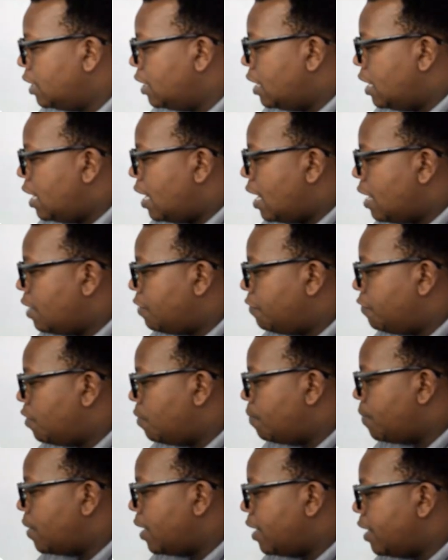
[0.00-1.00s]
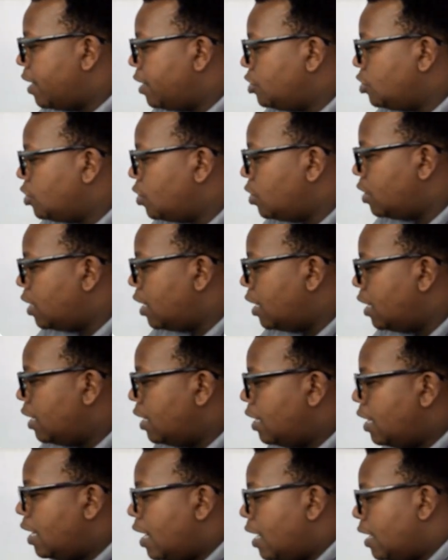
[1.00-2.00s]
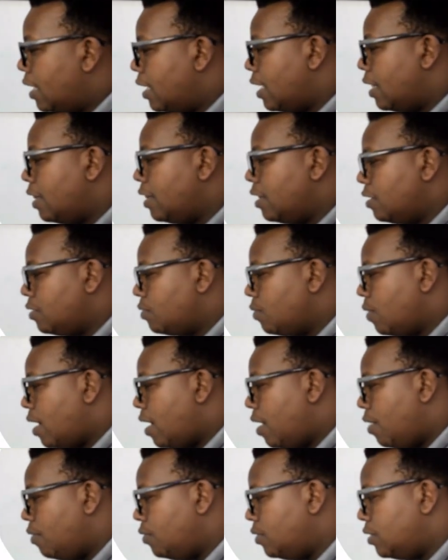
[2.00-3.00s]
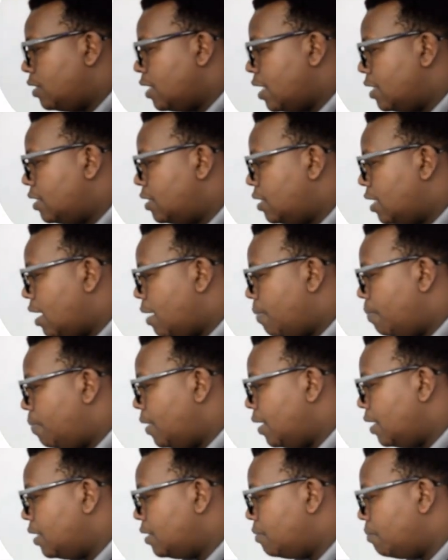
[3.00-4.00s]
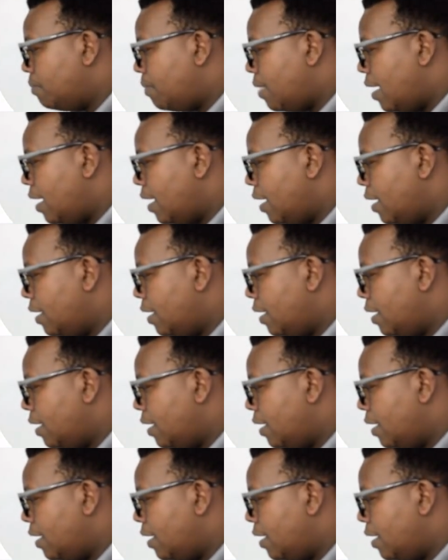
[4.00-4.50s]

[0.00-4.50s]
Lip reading: It formed head and shoulder, and this where I would just place my